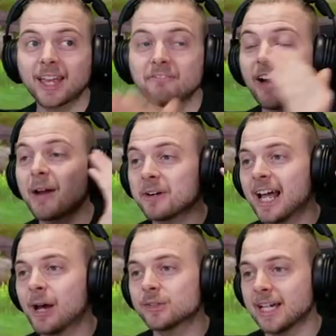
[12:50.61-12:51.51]
If I went
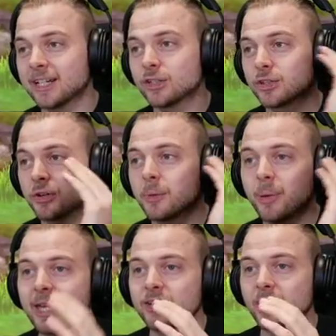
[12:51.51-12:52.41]
outside and took a
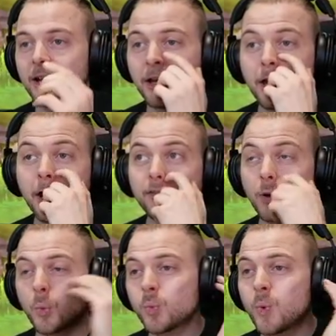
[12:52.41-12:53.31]
picture, the
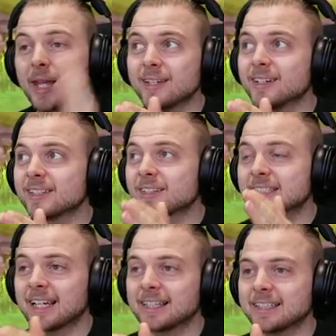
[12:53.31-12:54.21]
windows are
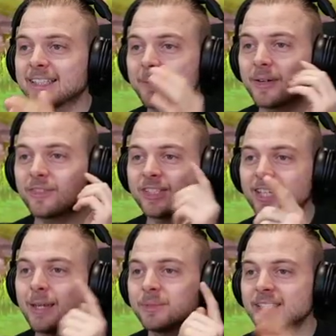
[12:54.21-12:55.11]
exactly the same. We have the
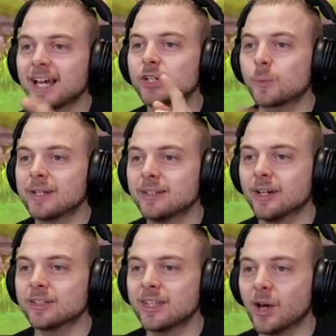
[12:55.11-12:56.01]
same sash
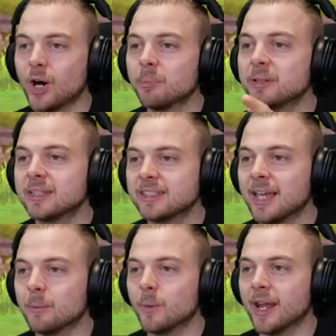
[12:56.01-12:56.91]
windows. They open the
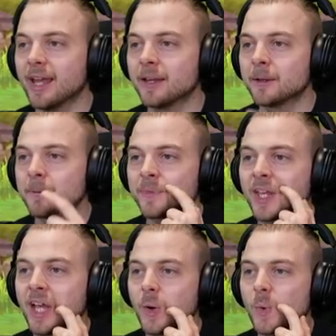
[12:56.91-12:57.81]
same way.
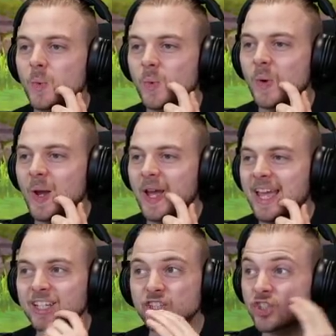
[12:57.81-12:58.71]

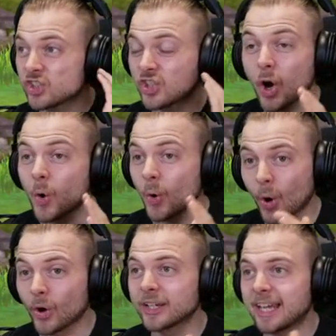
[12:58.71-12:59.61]
It's so
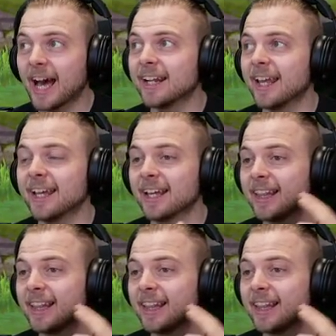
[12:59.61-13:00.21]
uncanny.